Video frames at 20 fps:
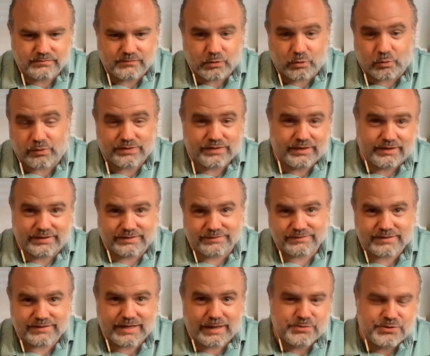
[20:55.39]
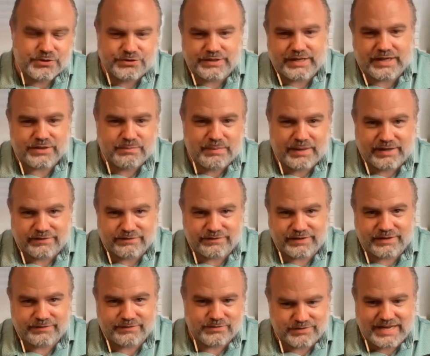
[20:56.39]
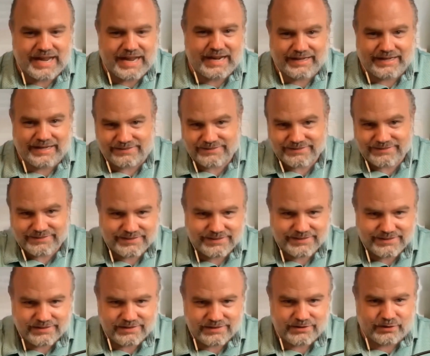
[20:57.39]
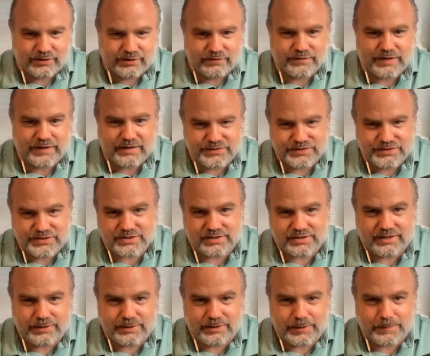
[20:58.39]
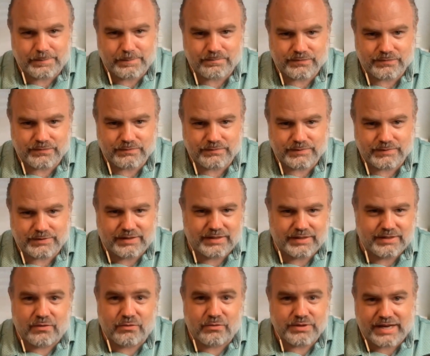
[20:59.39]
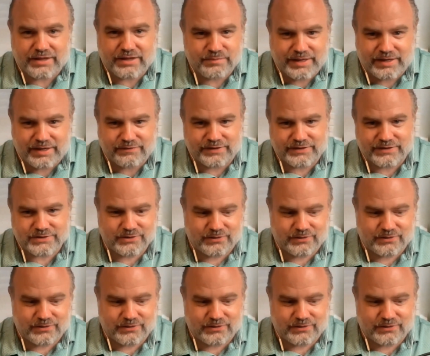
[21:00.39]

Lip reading: Or they kept your death benefit. If you died 35 years later, you get no death benefit.